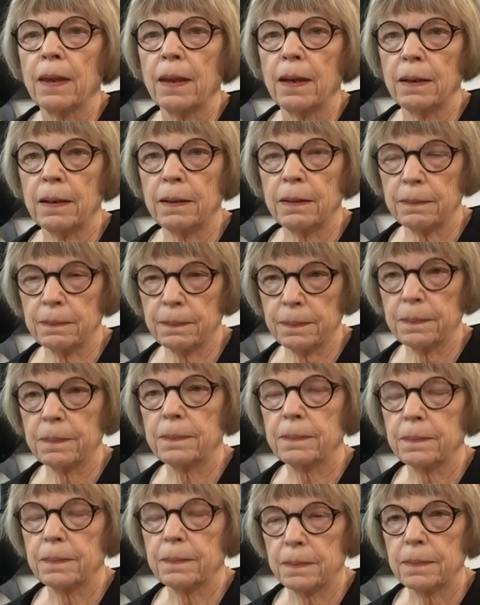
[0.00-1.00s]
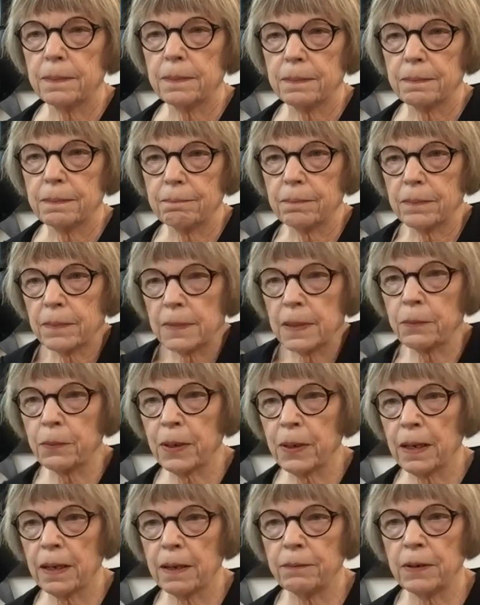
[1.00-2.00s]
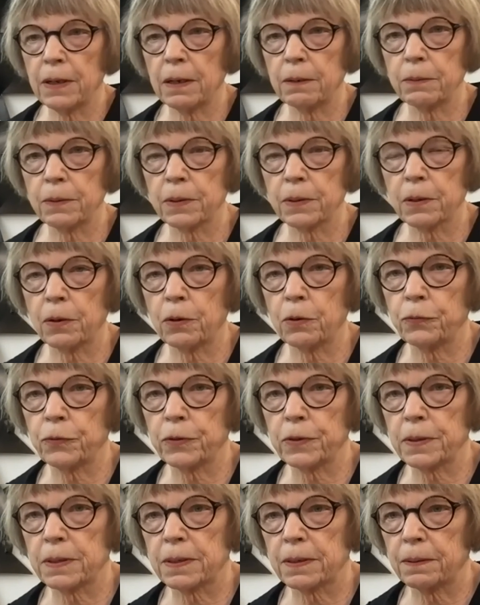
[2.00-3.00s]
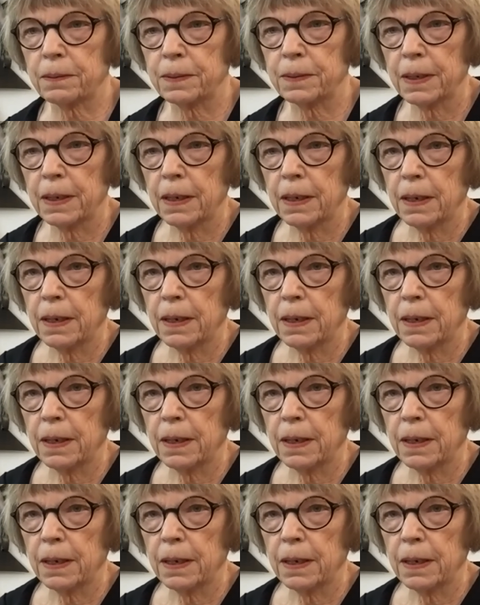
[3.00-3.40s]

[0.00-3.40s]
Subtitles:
guidelines that we have now with COVID. So